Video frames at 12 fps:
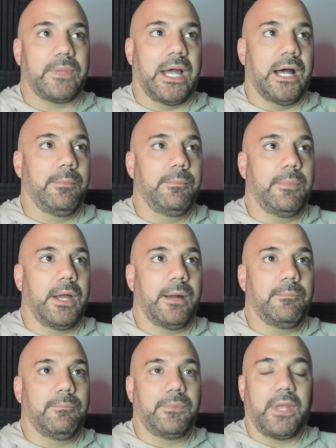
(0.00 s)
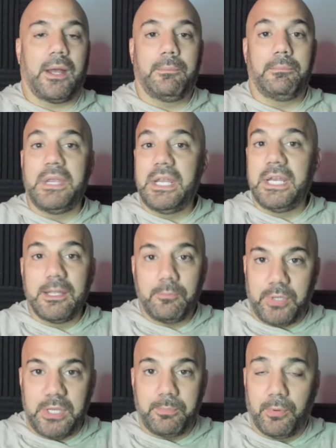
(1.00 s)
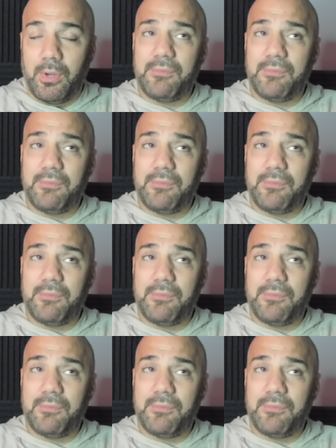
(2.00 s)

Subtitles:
I'm meeting people.